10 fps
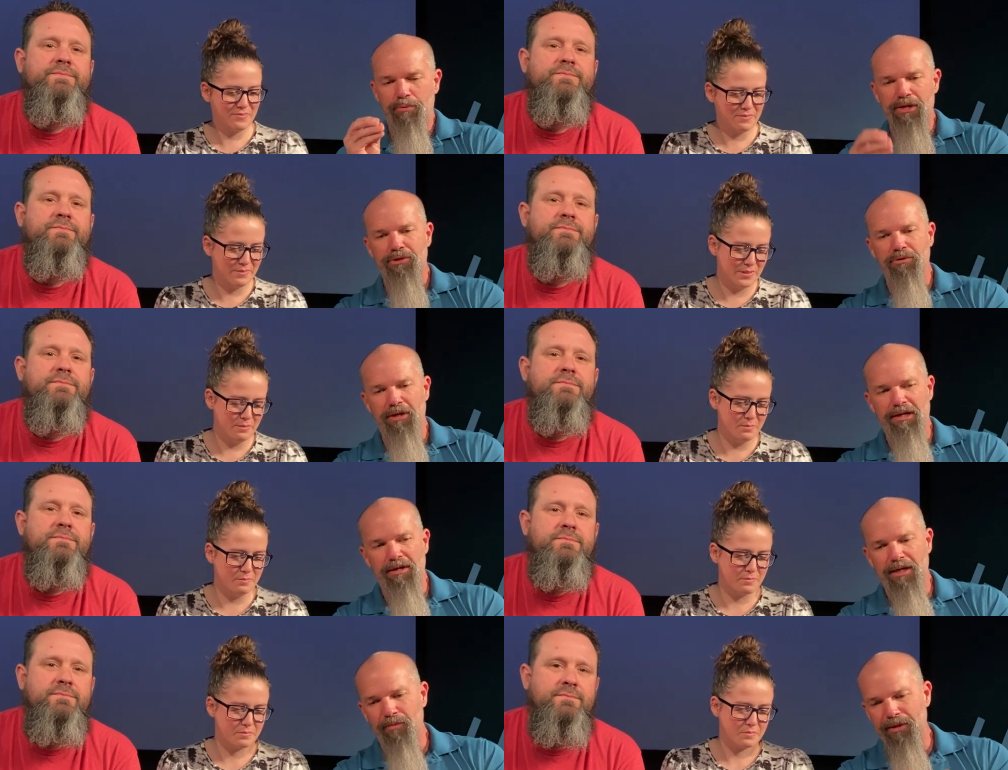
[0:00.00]
Speaker 1: preschool
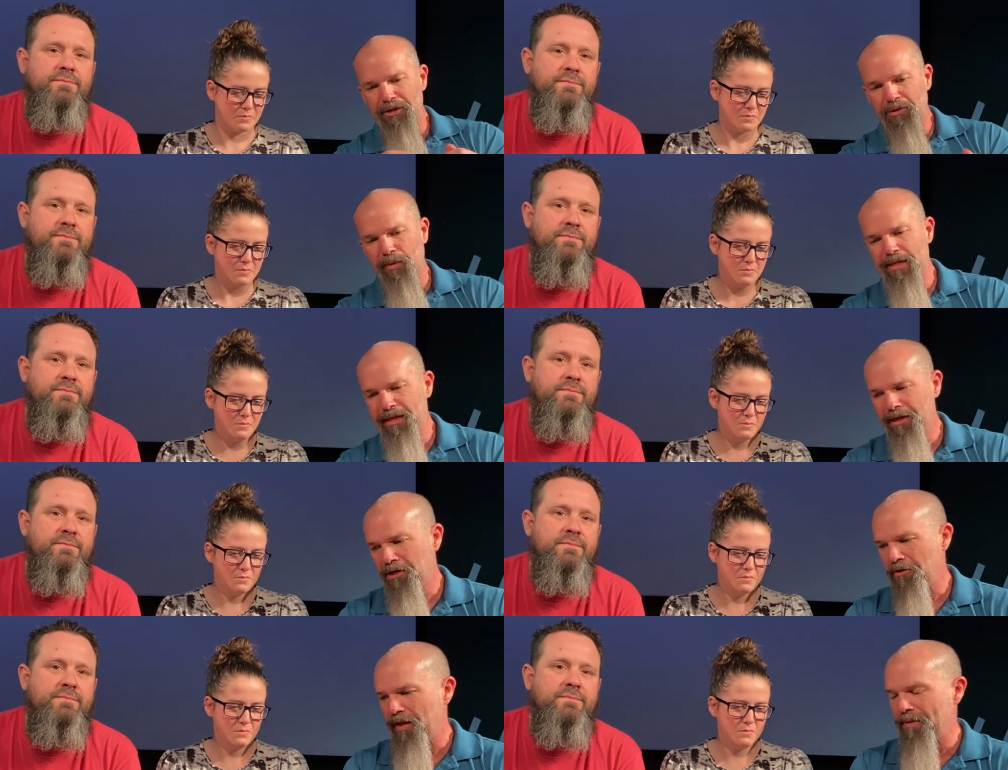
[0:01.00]
area, we just redid
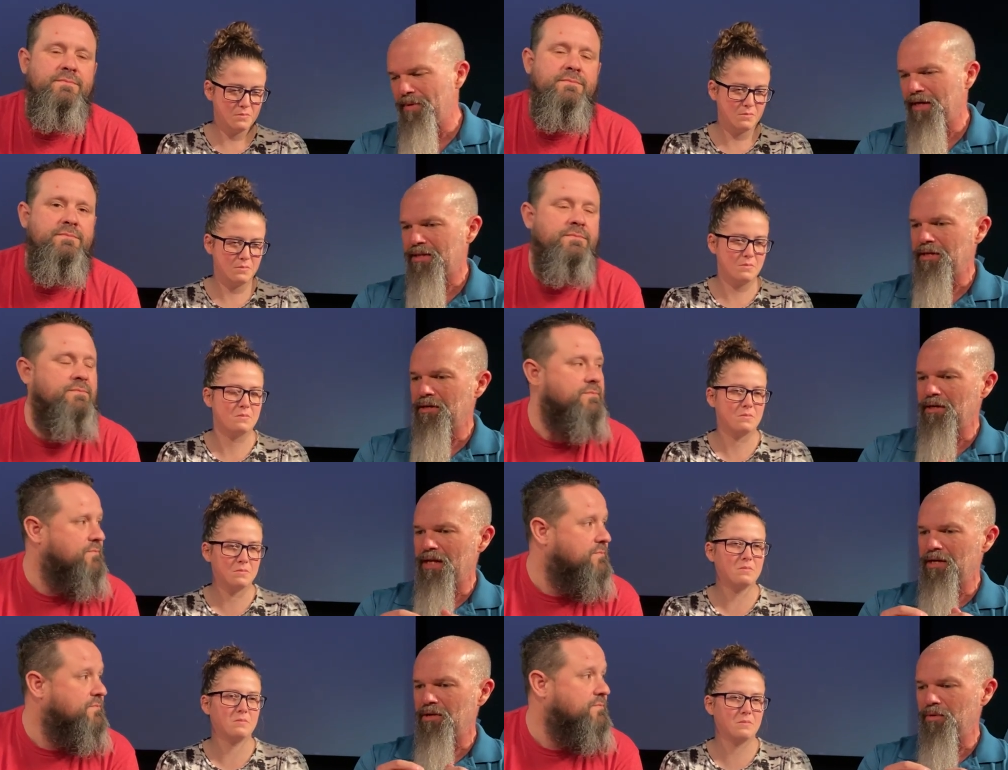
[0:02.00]
all that back there, and I
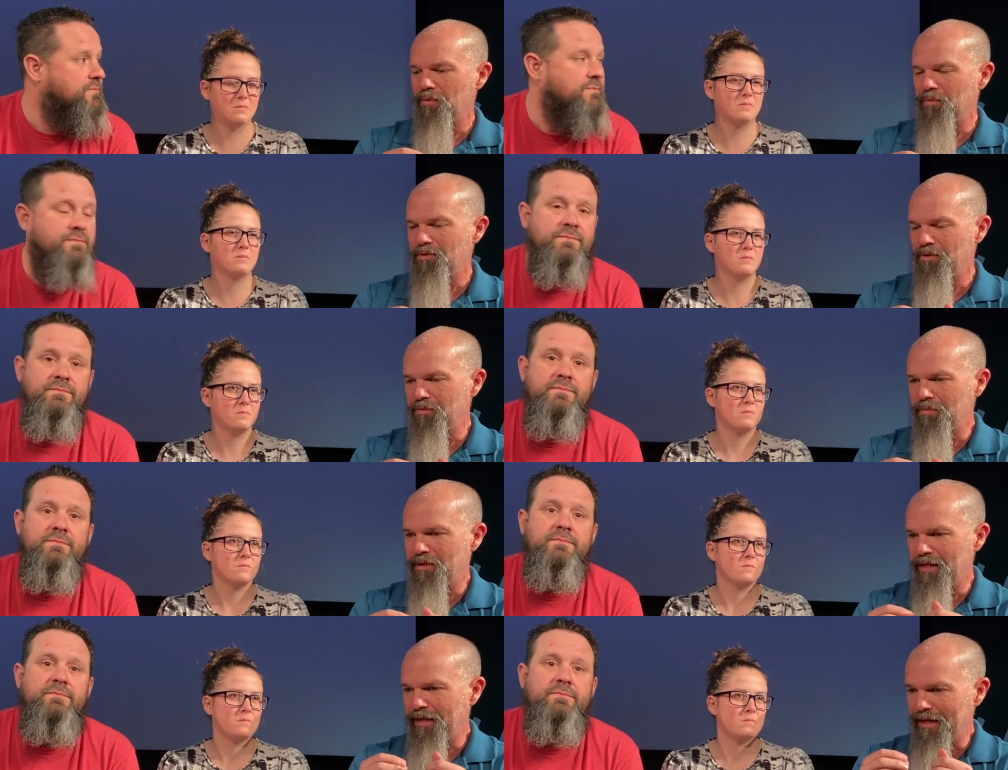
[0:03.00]
know you
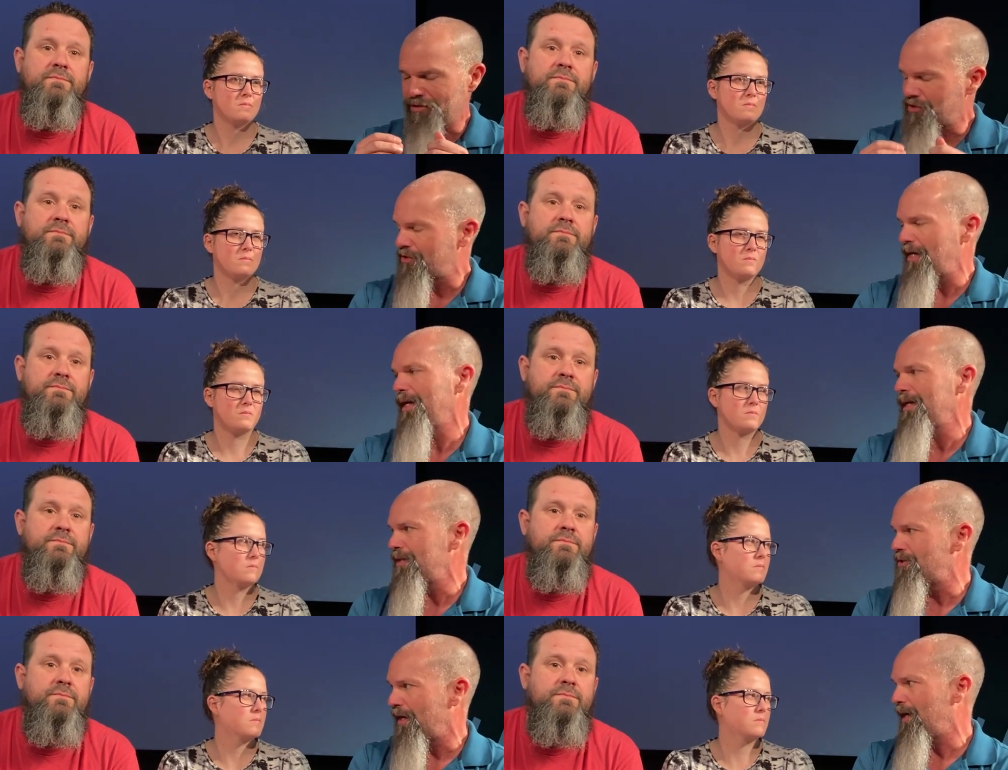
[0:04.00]
did an outstanding
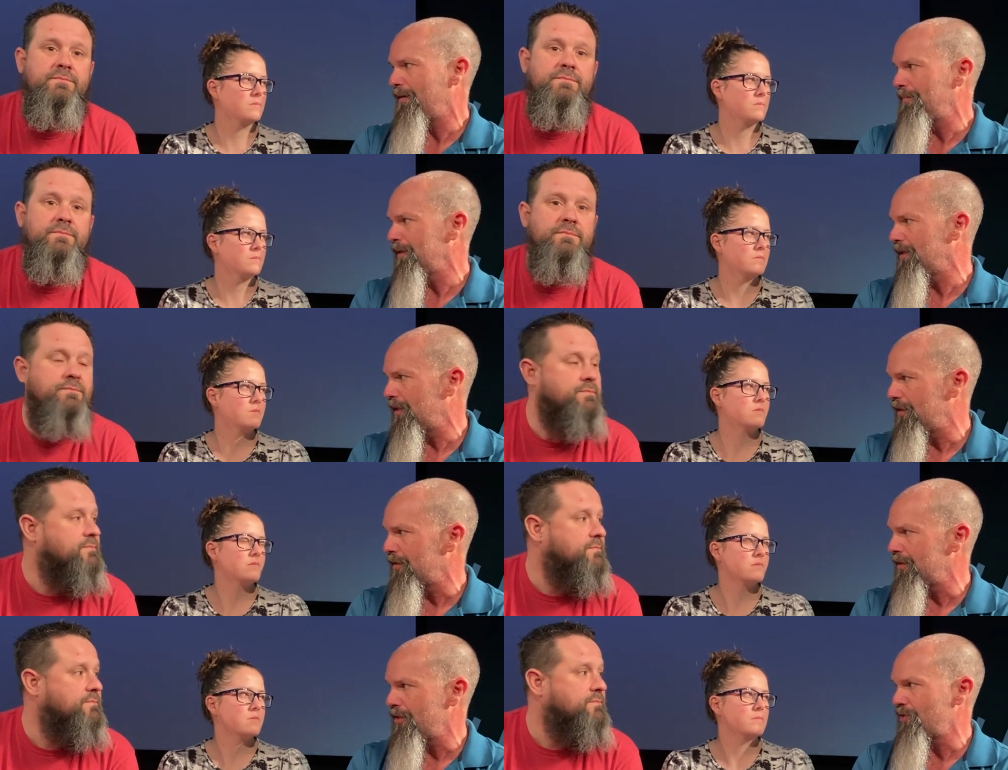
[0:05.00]
job uh,
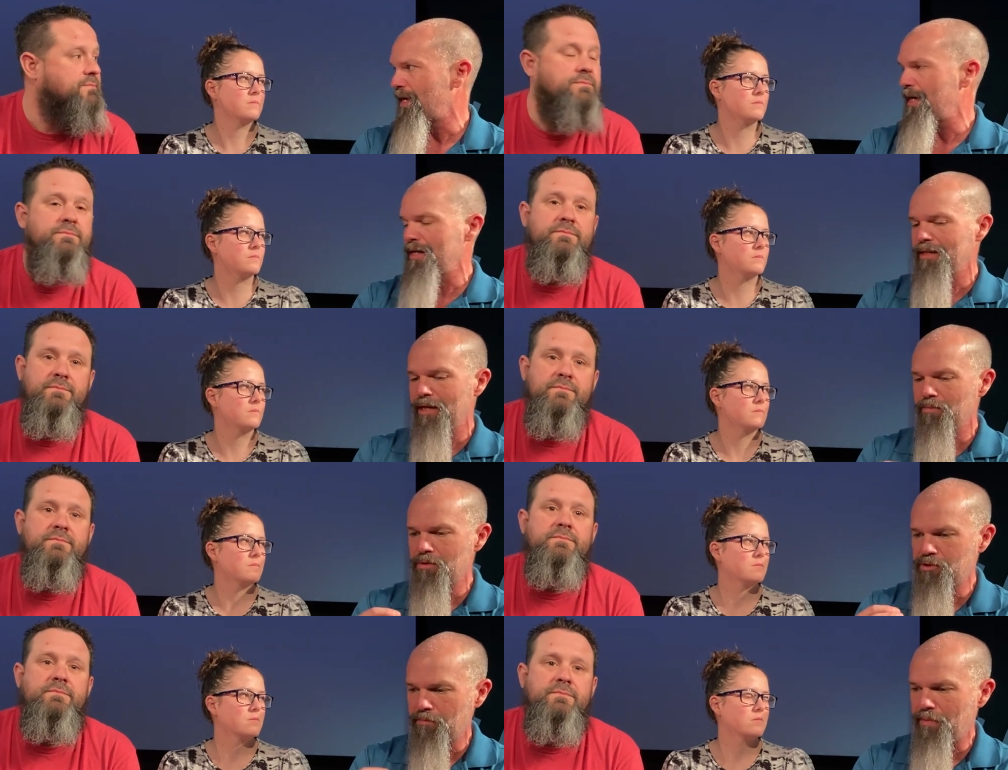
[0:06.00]
designing that.
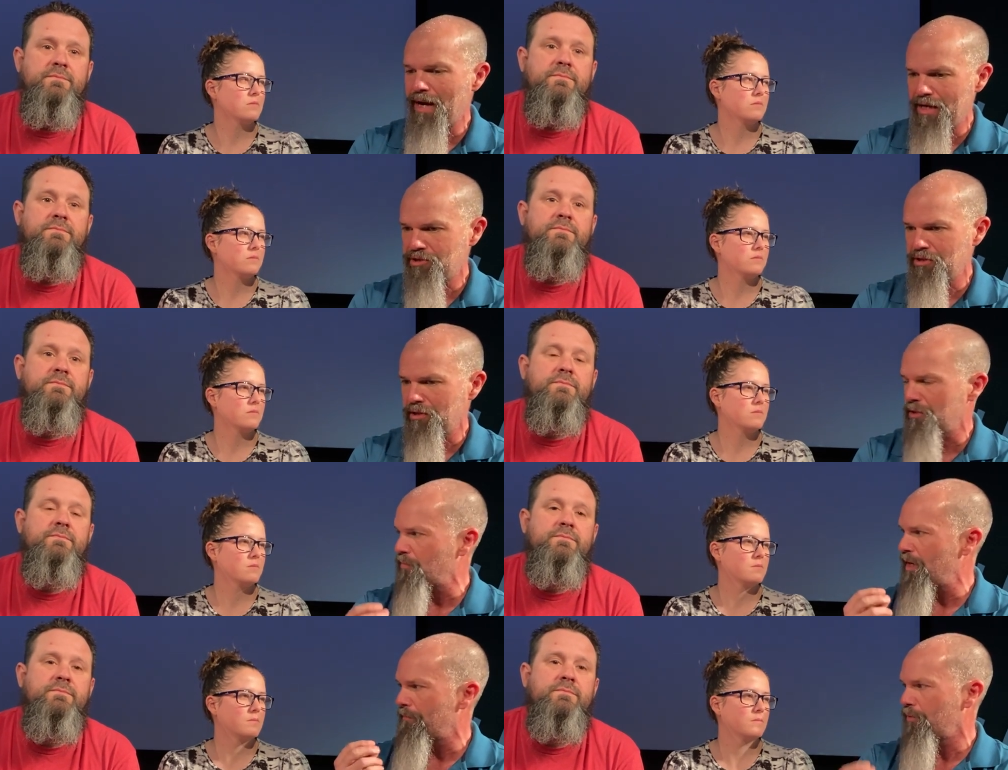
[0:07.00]
What's your passion around